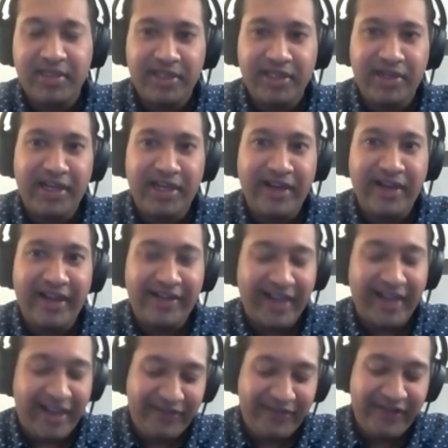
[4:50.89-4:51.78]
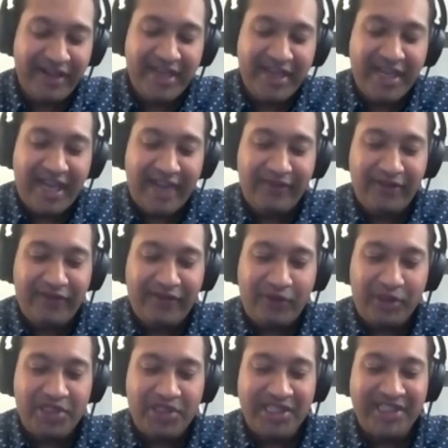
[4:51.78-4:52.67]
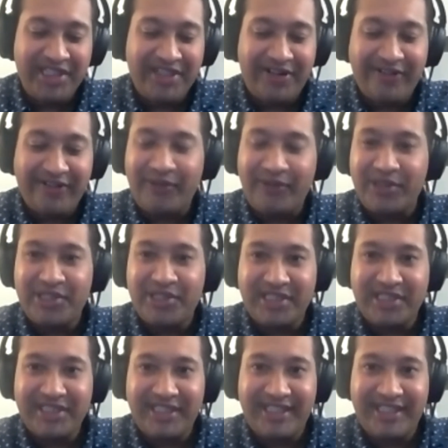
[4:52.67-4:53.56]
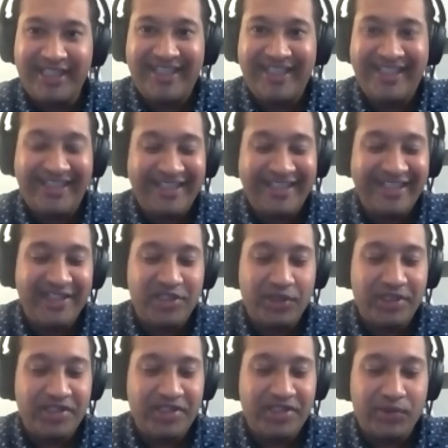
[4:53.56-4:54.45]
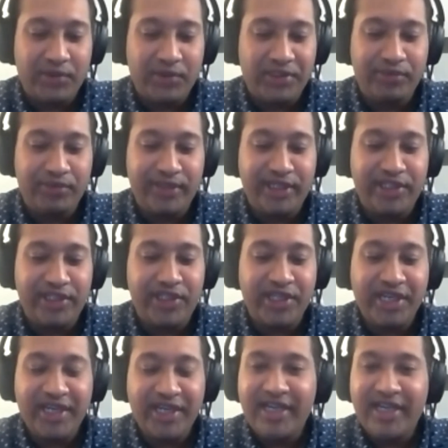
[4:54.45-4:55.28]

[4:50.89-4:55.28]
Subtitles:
No, I've unfortunately or fortunately enjoyed school too much.